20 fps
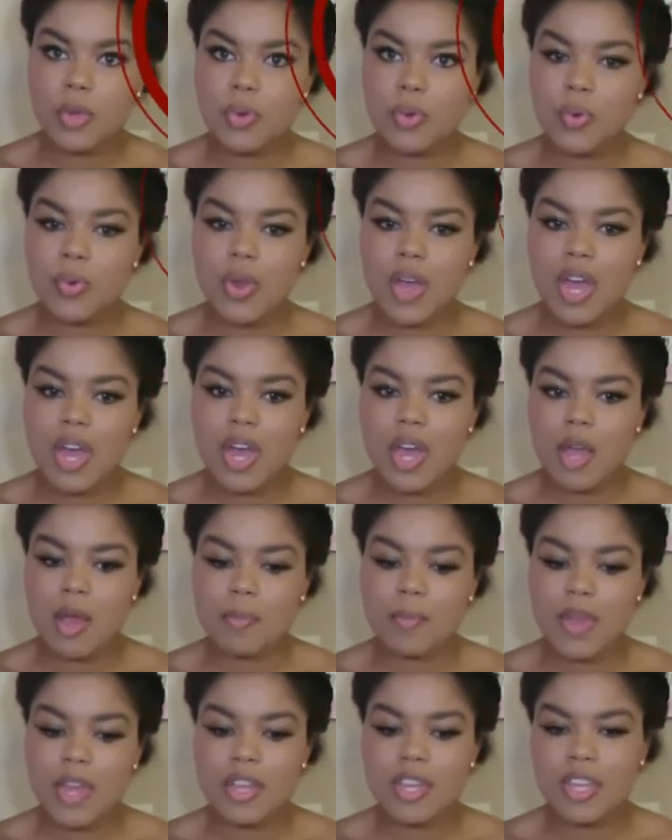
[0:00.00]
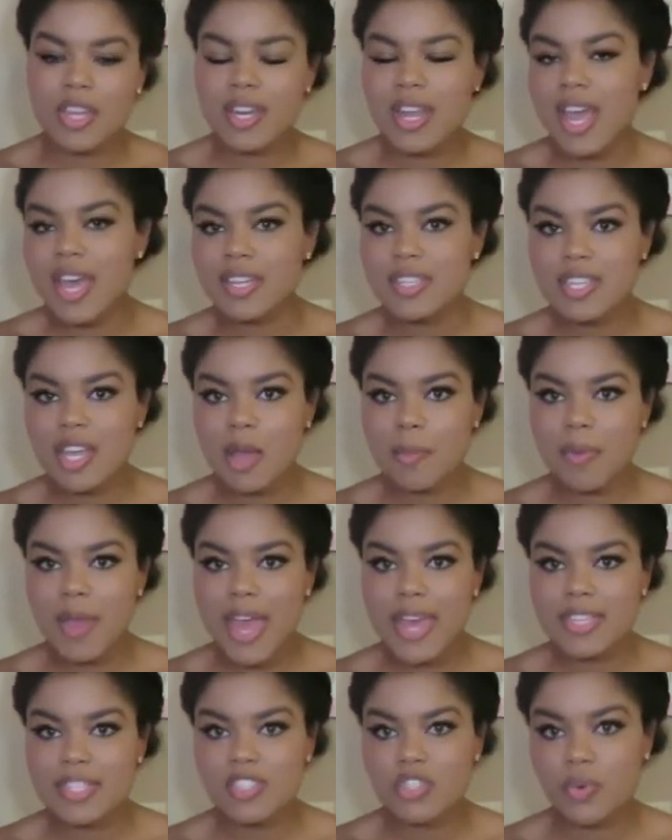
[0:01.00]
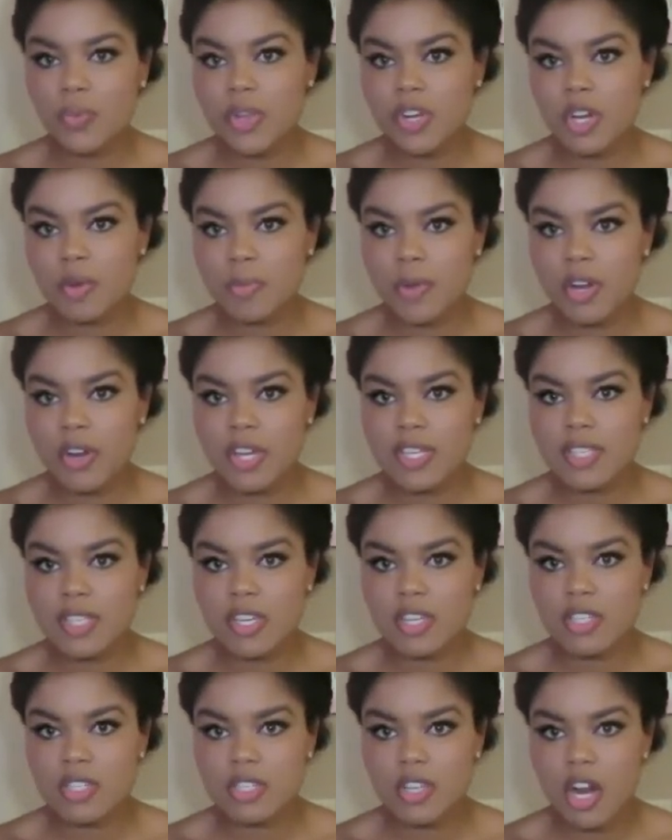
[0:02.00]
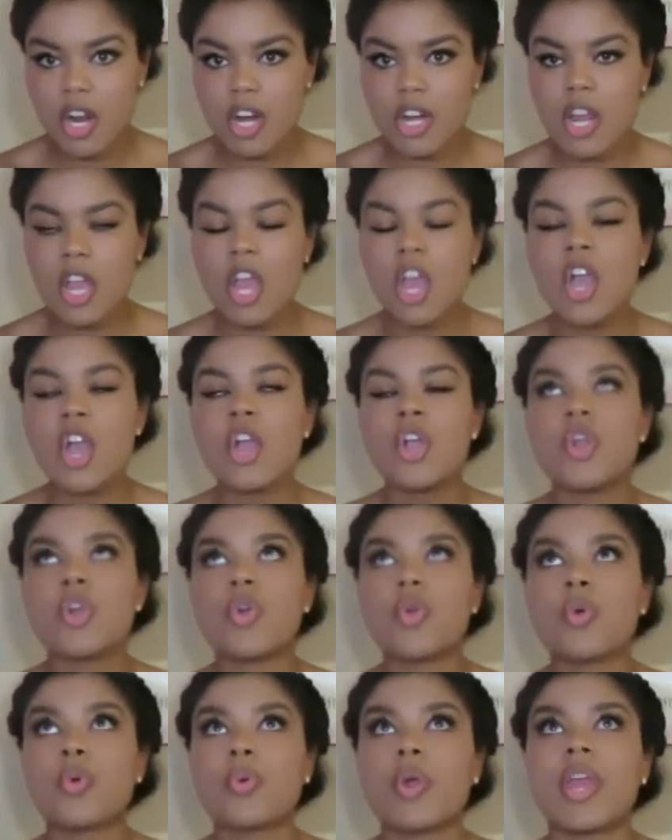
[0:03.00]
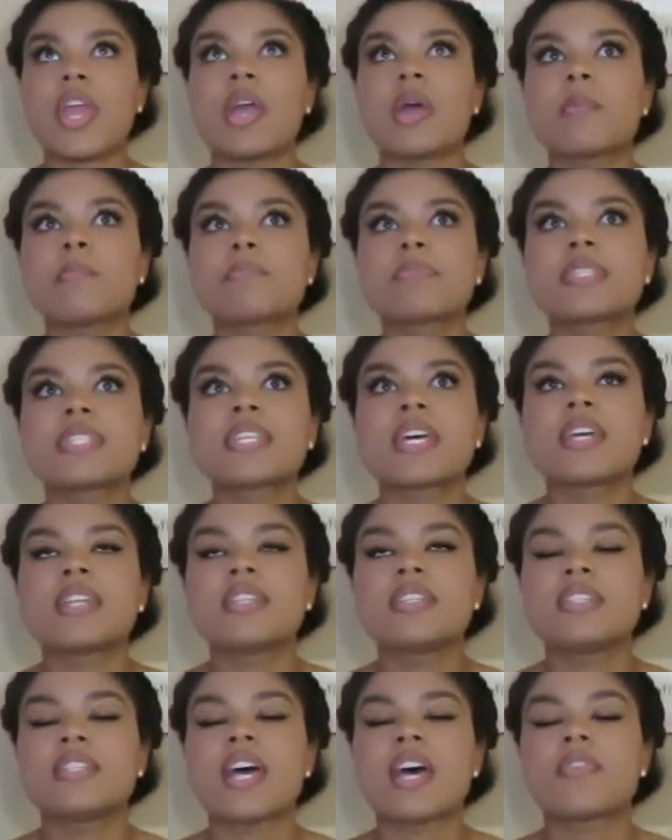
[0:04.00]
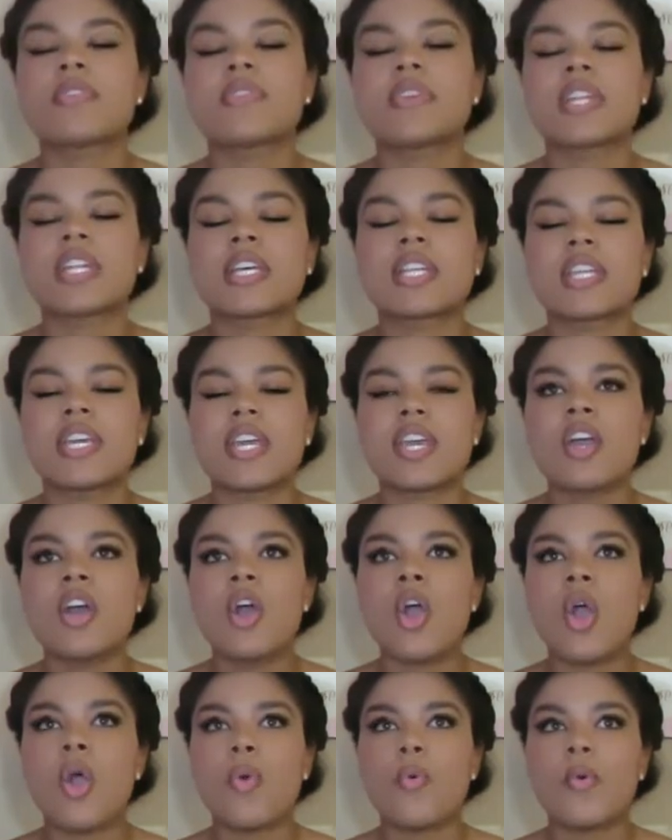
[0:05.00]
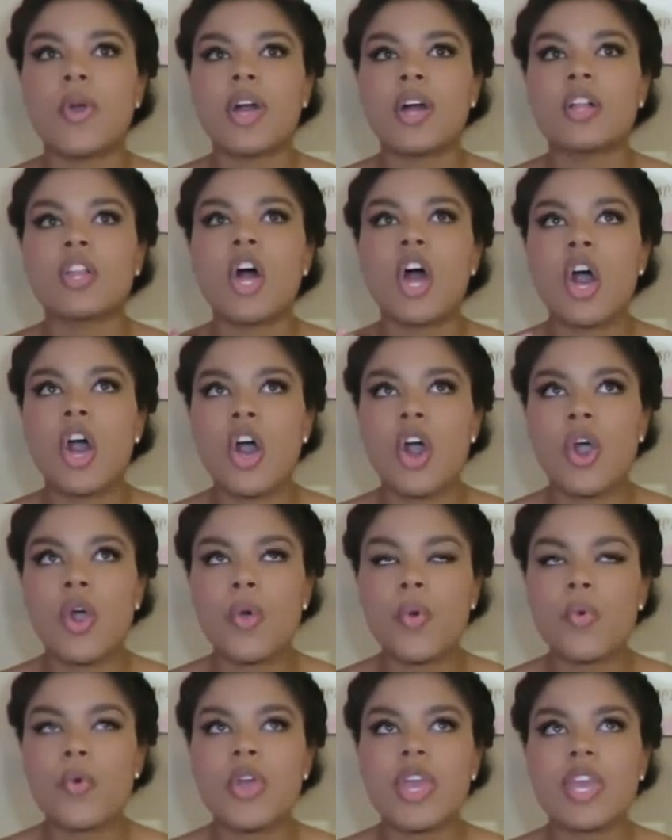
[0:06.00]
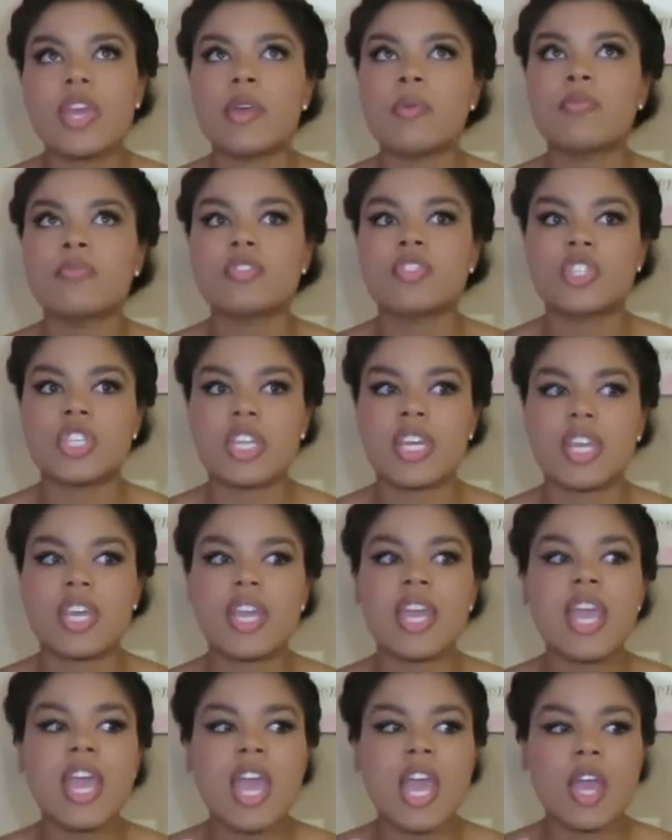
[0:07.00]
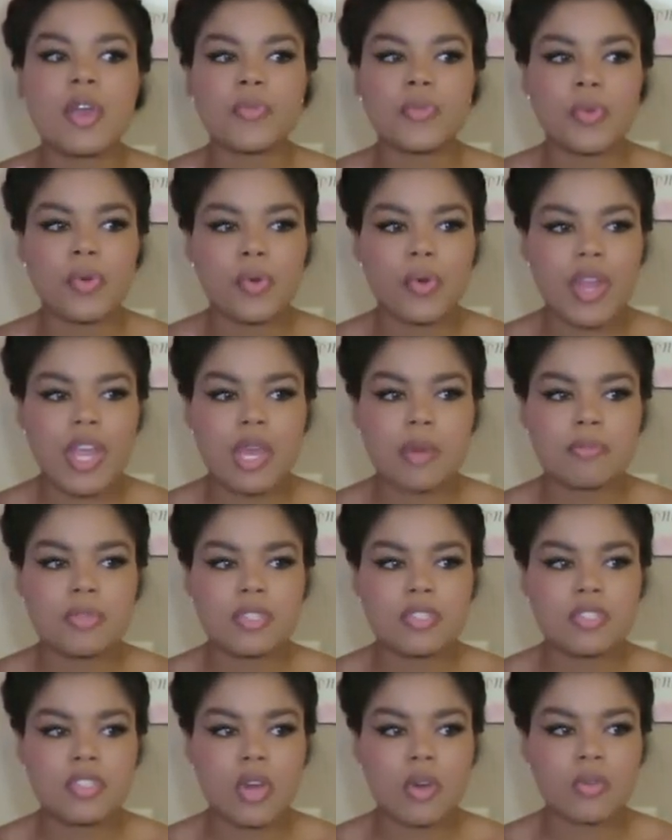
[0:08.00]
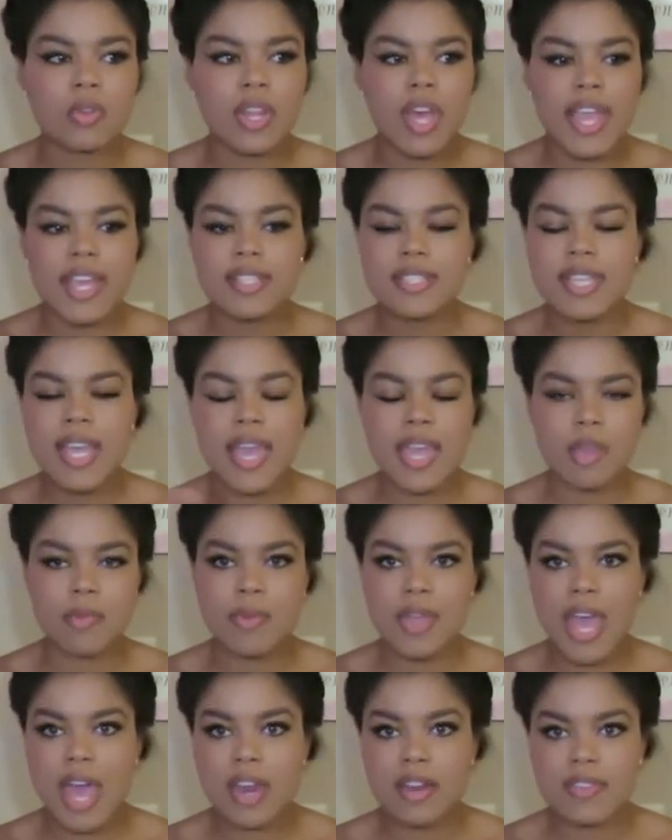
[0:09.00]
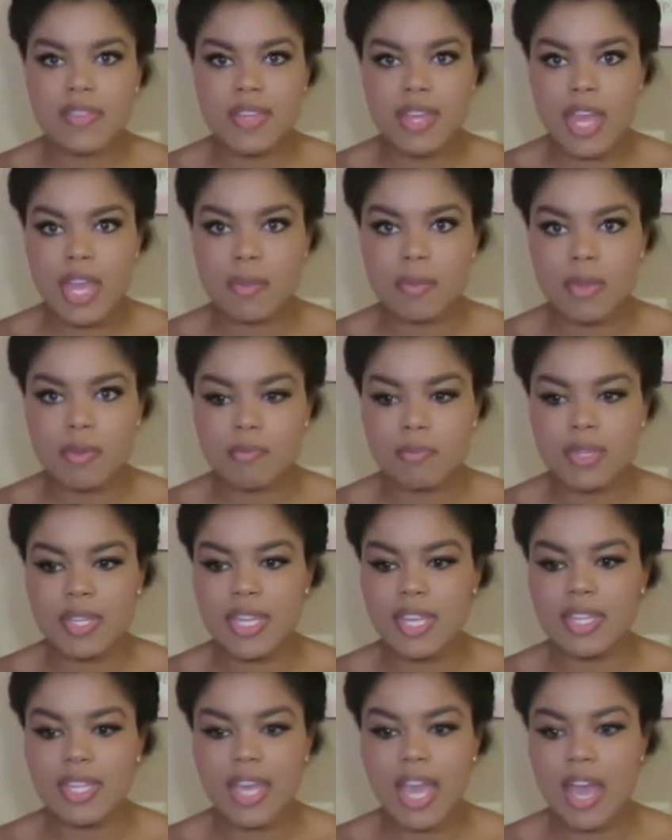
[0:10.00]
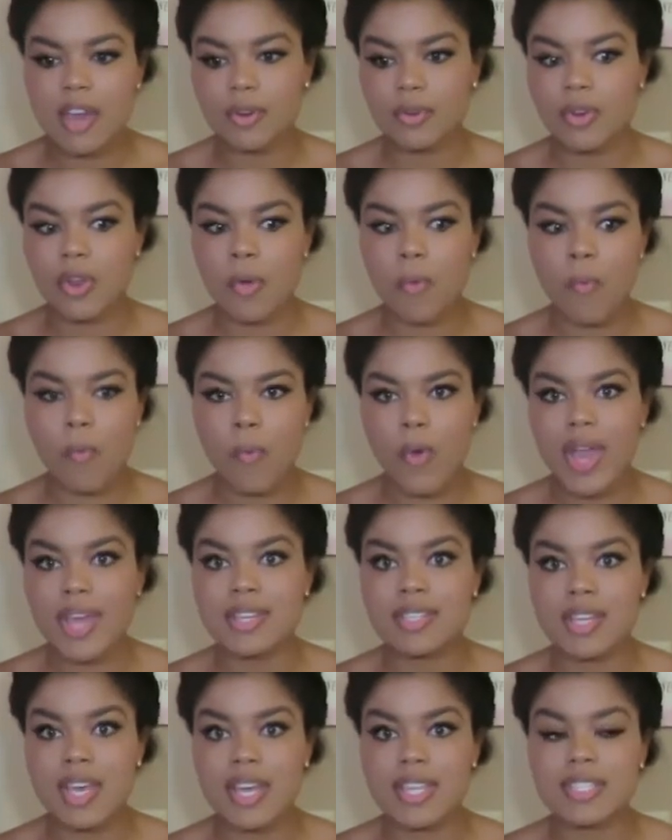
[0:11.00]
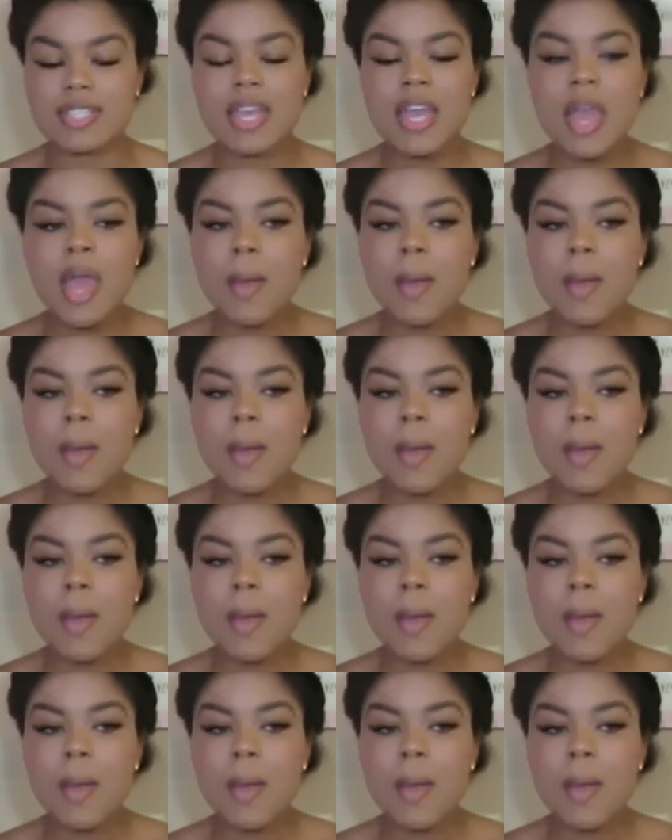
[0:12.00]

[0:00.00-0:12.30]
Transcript: you a good heads up as to when your period's gonna start, cramps definitely will. OMG, if cramps don't like take me out of the game completely, I don't know what does.